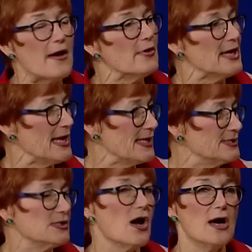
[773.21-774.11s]
Very
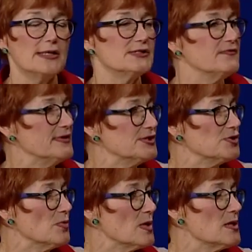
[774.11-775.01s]
hands-on. It's
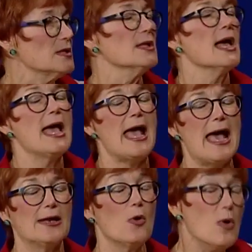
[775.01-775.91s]
visual.
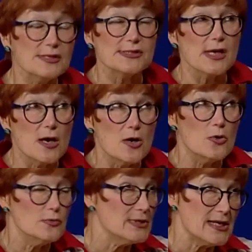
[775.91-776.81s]
And
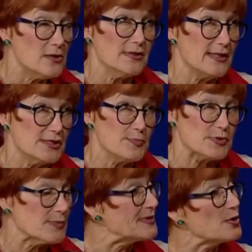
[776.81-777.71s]
also, not only the
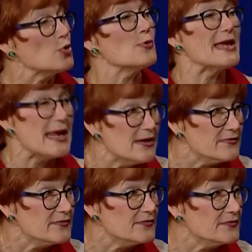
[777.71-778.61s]
interpersonal, but the
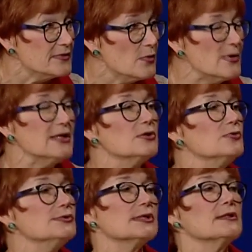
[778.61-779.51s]
creative. We
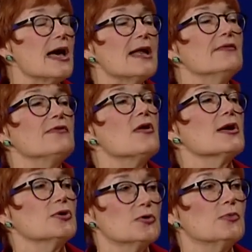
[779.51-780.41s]
lose a lot of
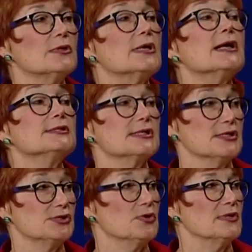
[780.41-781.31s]
our Goodwill Hunting
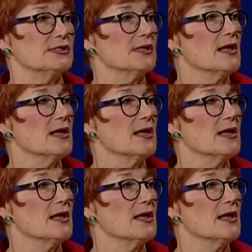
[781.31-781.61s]
students.